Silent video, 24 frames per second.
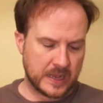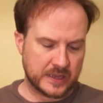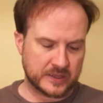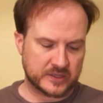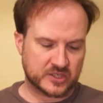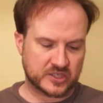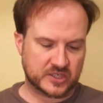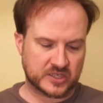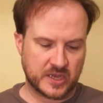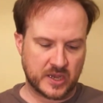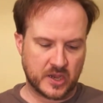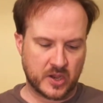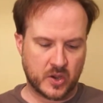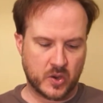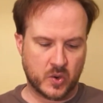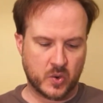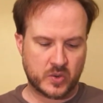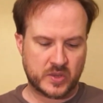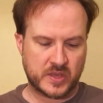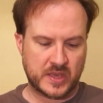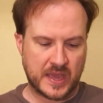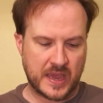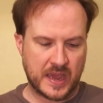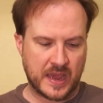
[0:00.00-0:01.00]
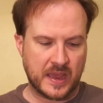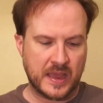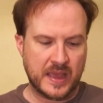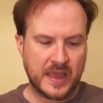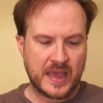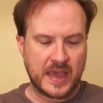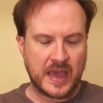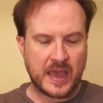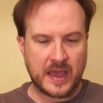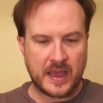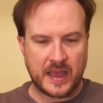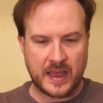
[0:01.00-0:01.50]
So yeah,
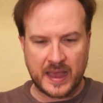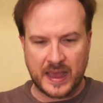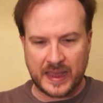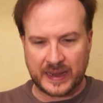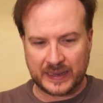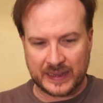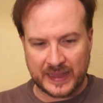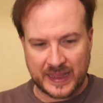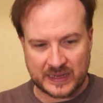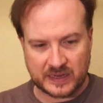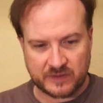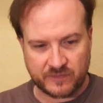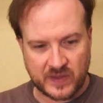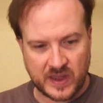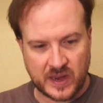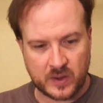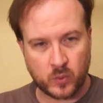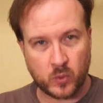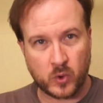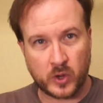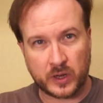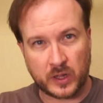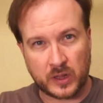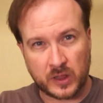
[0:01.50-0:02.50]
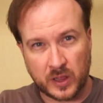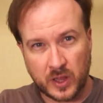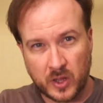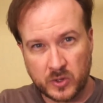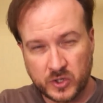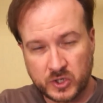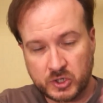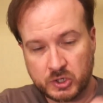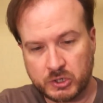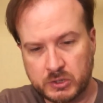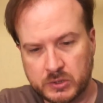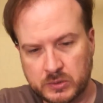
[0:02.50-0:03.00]
I'd like to find one
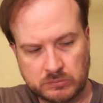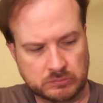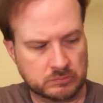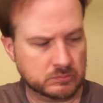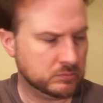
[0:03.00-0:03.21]
closer.